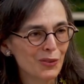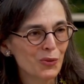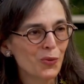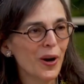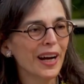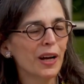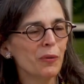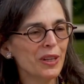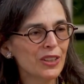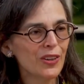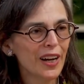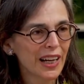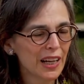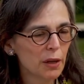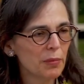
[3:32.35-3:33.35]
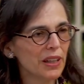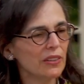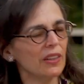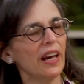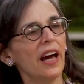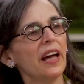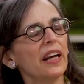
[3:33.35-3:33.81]
Why are we talking
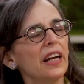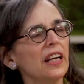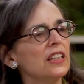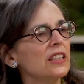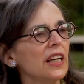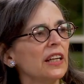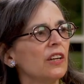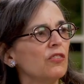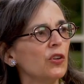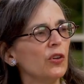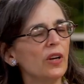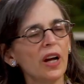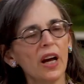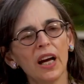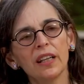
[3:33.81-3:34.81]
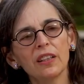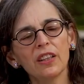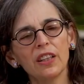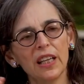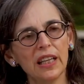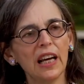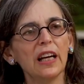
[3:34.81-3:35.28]
about that? And it's like, if you're not
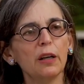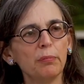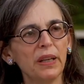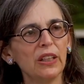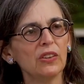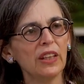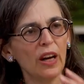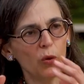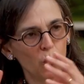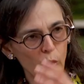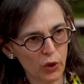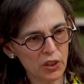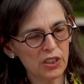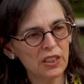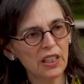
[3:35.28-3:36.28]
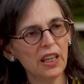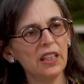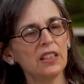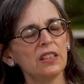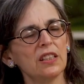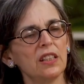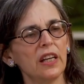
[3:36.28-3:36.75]
thinking about that worst case
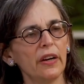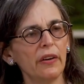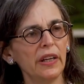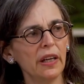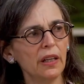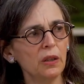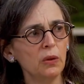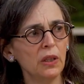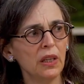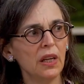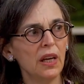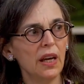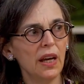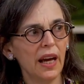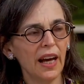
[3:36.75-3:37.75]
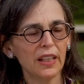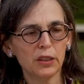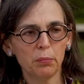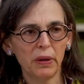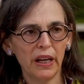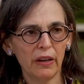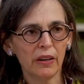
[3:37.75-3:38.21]
scenario as a
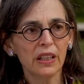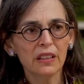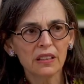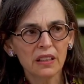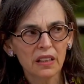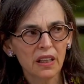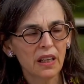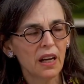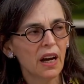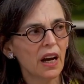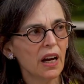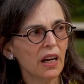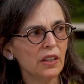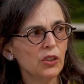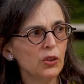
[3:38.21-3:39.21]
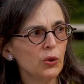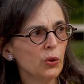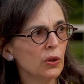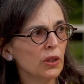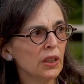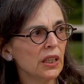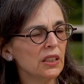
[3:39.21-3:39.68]
parent,
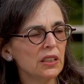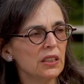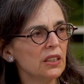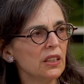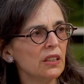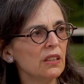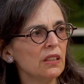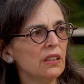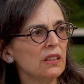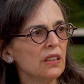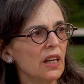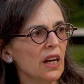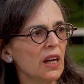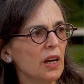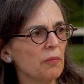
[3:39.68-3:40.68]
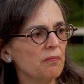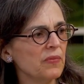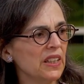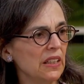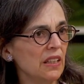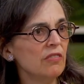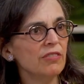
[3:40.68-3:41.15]
you're considered um,
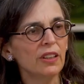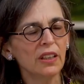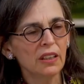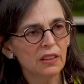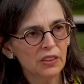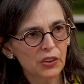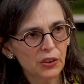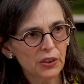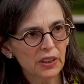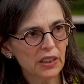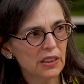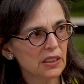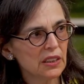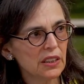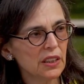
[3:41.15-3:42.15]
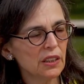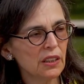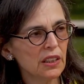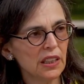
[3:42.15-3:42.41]
evil. You're considered